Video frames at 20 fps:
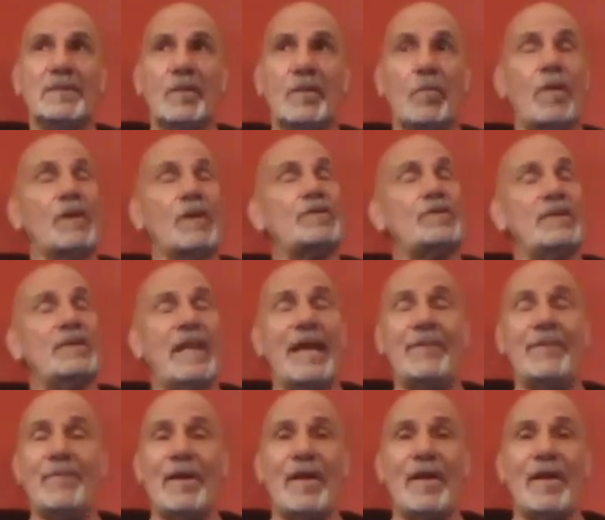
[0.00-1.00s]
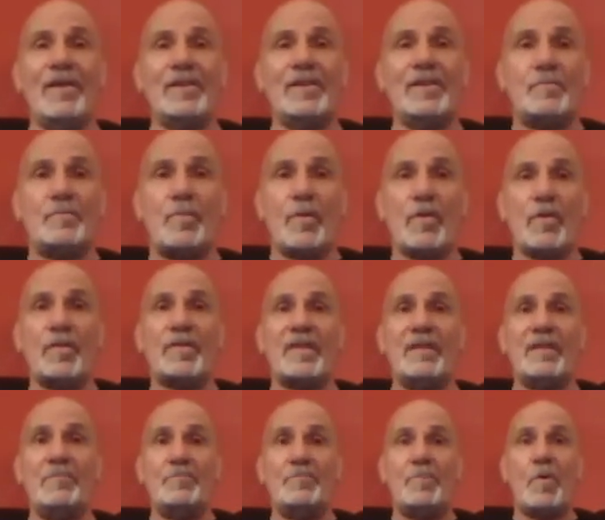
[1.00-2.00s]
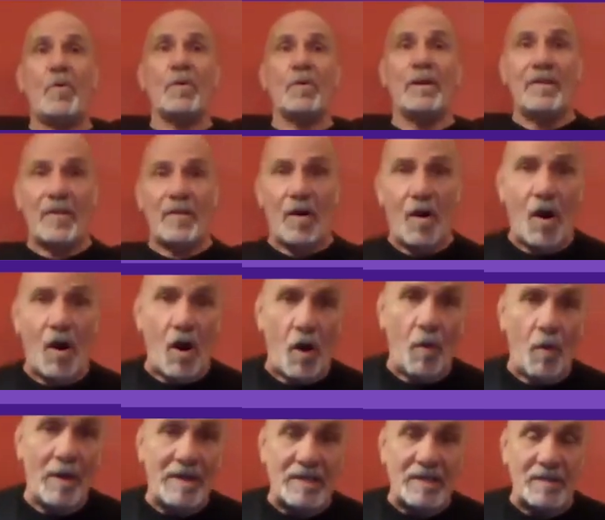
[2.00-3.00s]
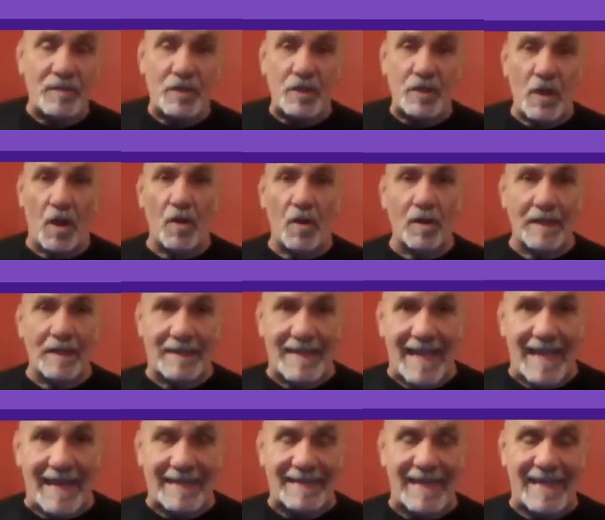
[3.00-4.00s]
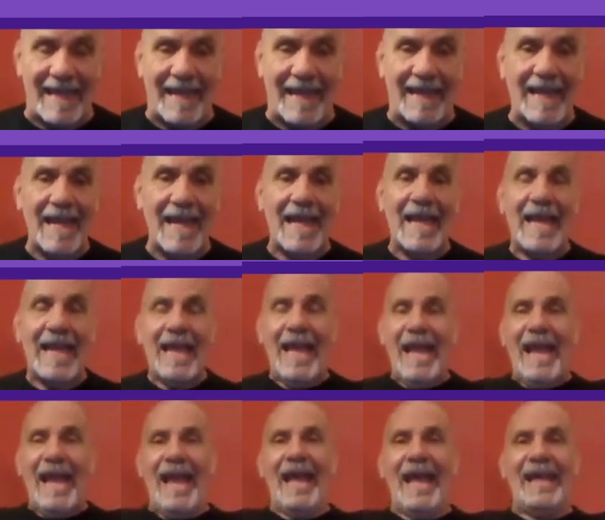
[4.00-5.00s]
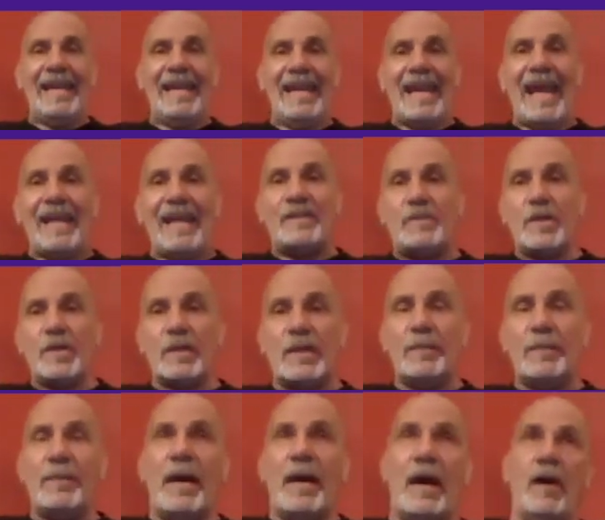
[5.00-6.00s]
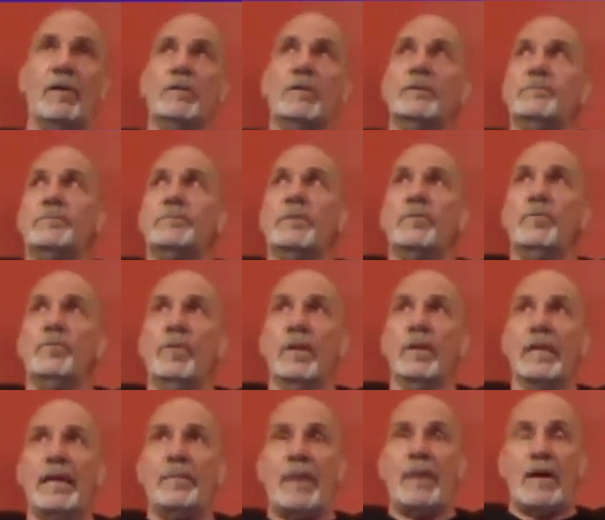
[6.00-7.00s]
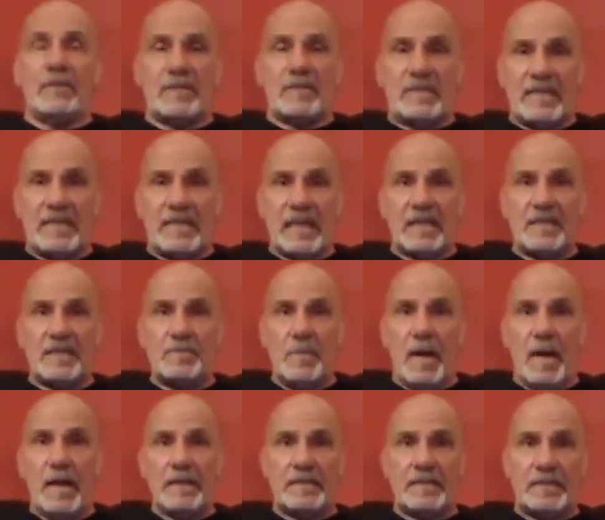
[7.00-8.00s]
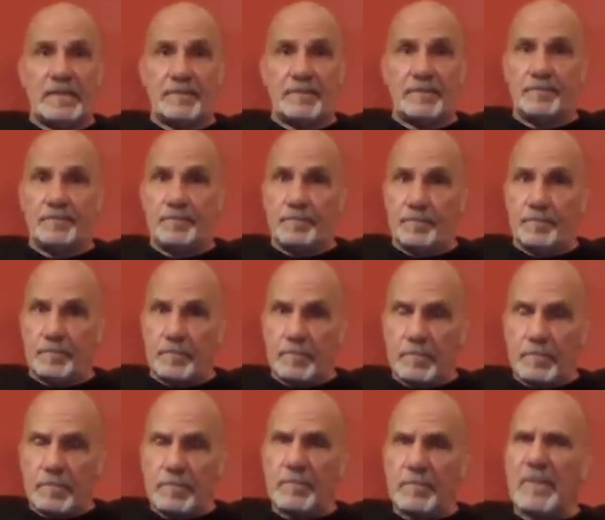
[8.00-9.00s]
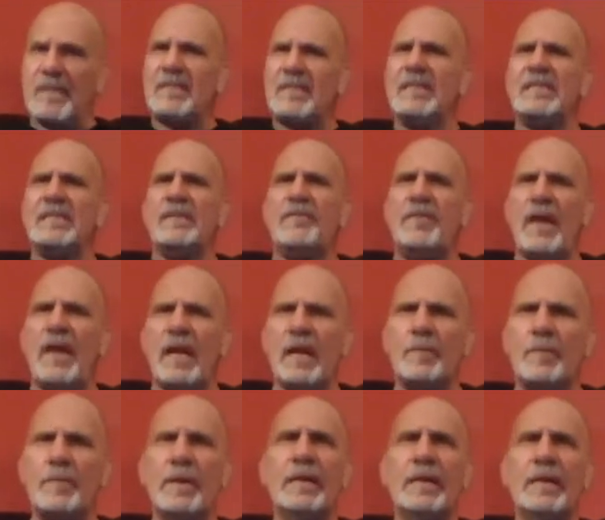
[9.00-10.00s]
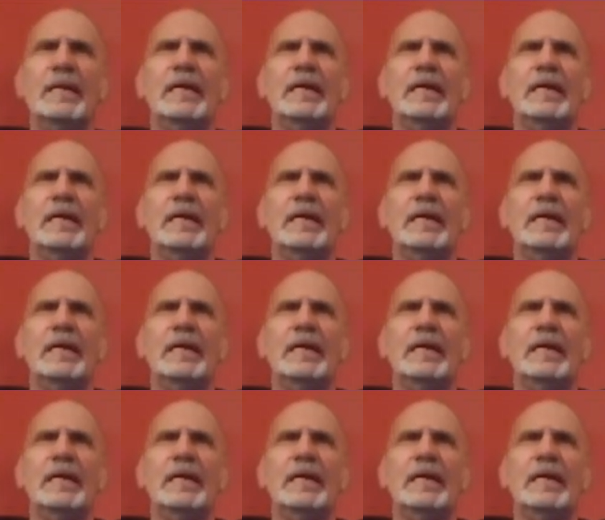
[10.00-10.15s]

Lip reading: the Russian Nightmare, is birthed and born in the hallways of Charlotte that day. And then I took about 6 months to develop